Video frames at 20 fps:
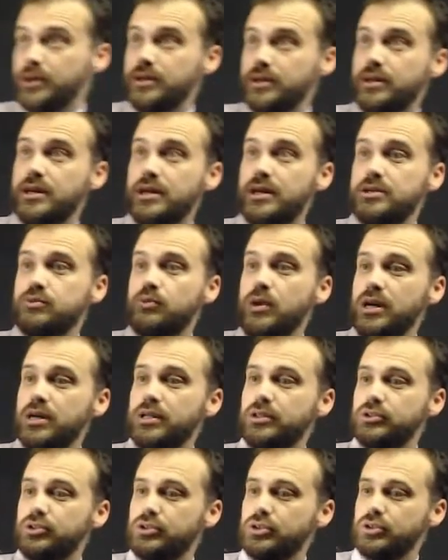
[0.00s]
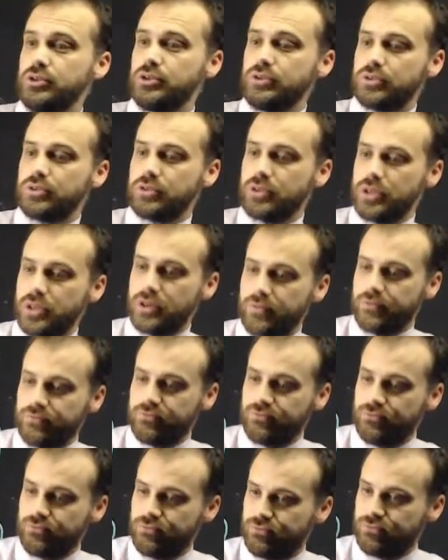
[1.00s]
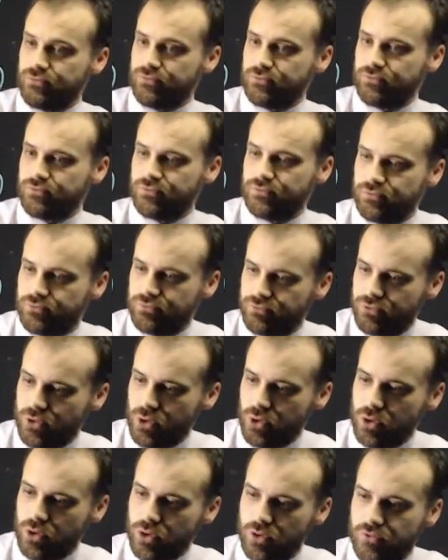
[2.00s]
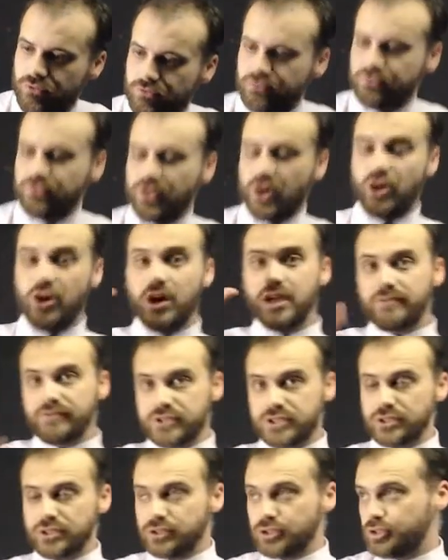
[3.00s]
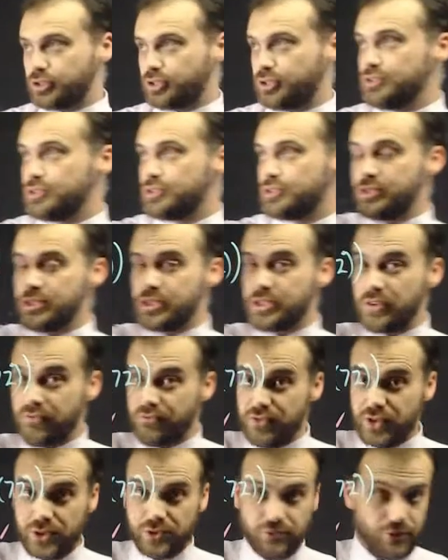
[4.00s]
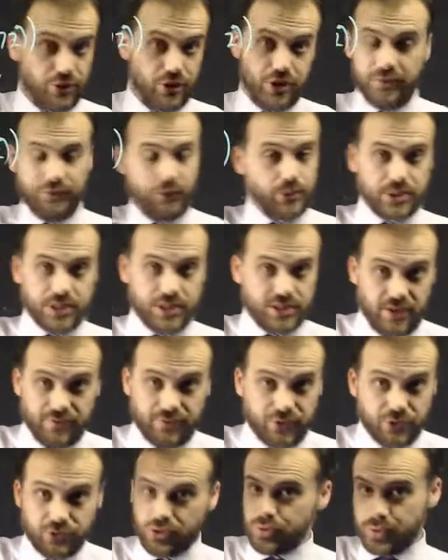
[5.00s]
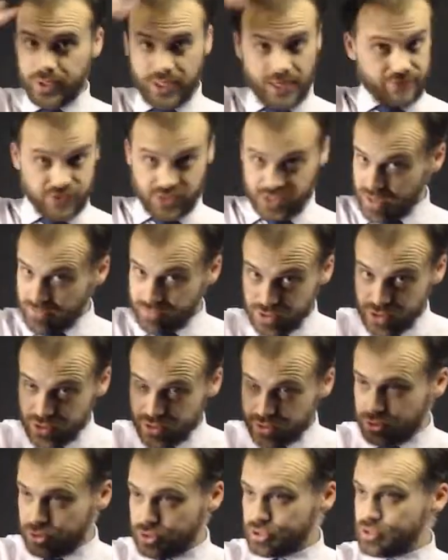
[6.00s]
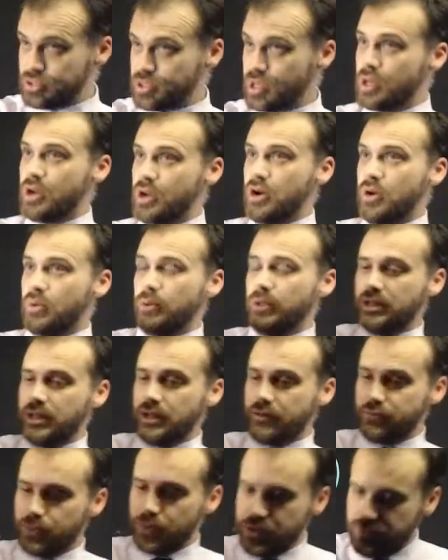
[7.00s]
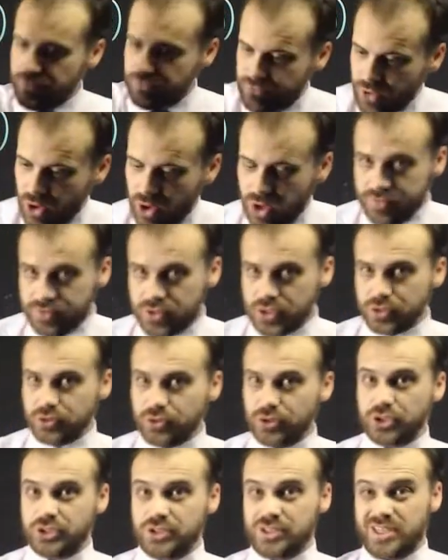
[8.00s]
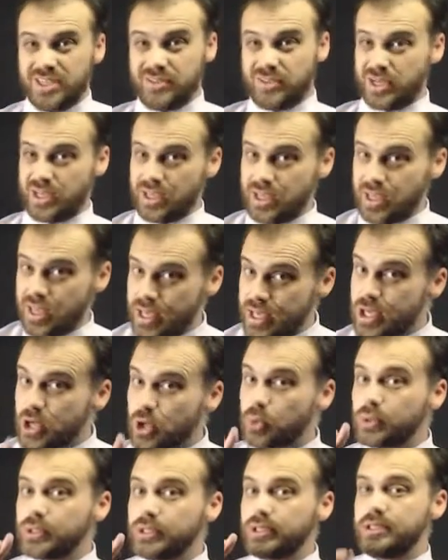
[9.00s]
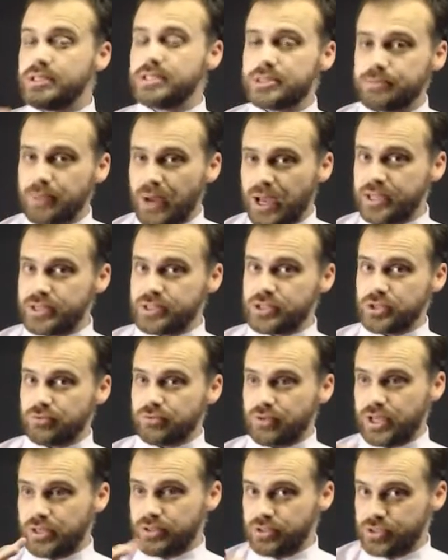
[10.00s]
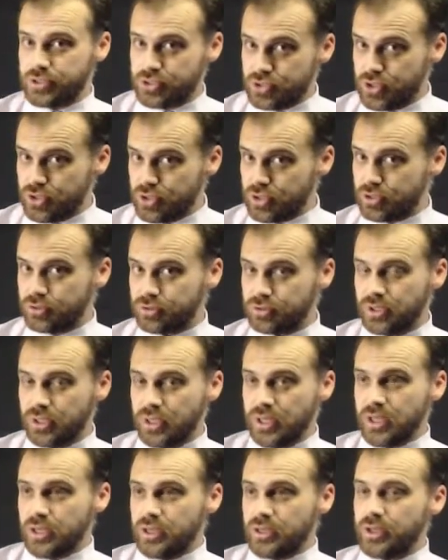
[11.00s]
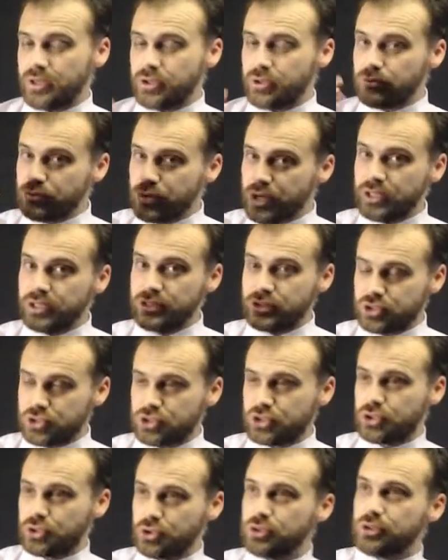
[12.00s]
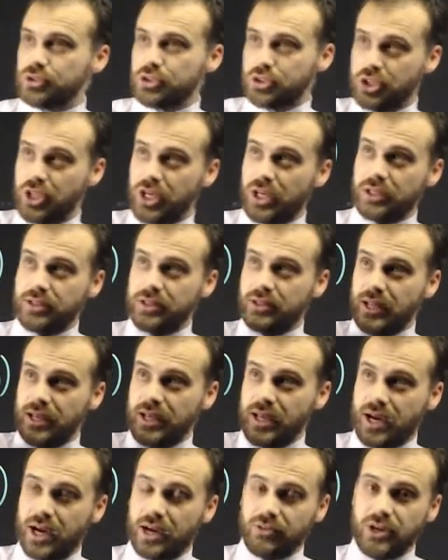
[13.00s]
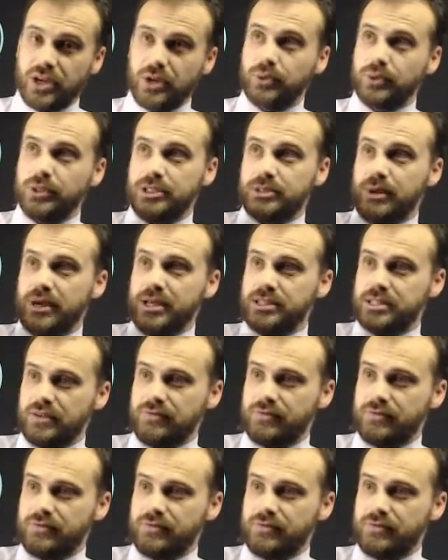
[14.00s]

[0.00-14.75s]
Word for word: with is one, two, three, four, five solutions, because it's a fifth root. If it was a seventh root, we'd have seven solutions. We're left with five solutions here that are equally spaced around a circle. Now, you really should check that they are equally spaced,